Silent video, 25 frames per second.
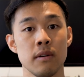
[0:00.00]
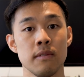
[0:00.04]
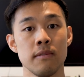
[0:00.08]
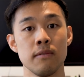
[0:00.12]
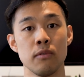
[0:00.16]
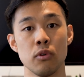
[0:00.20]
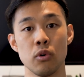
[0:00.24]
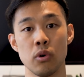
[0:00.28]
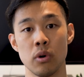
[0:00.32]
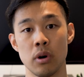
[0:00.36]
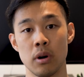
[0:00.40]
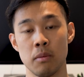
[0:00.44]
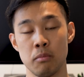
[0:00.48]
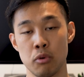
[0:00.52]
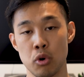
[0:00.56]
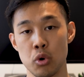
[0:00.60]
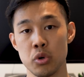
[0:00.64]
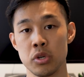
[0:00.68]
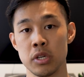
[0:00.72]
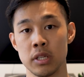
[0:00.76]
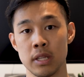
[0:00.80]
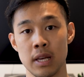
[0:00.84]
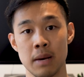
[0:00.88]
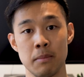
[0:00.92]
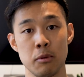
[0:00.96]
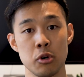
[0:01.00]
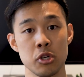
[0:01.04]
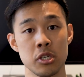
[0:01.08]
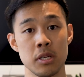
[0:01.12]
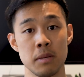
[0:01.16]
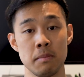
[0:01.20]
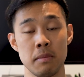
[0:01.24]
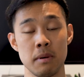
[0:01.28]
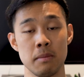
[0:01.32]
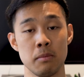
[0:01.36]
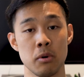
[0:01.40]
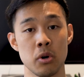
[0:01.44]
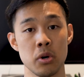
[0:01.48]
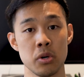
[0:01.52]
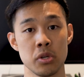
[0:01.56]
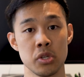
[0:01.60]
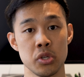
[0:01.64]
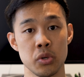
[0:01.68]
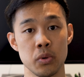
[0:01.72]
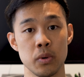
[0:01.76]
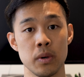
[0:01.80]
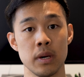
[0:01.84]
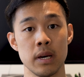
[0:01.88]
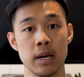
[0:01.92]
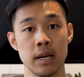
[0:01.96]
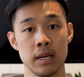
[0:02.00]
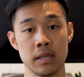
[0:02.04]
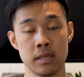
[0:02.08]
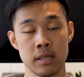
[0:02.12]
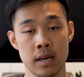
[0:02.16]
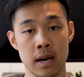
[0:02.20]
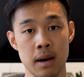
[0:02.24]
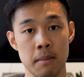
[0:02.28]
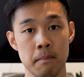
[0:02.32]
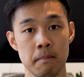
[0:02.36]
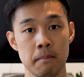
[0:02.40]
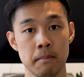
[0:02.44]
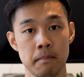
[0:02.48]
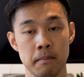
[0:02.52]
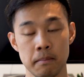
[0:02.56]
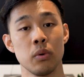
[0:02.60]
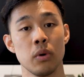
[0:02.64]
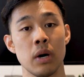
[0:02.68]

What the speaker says: for approaching the MRCP Part 2 exam.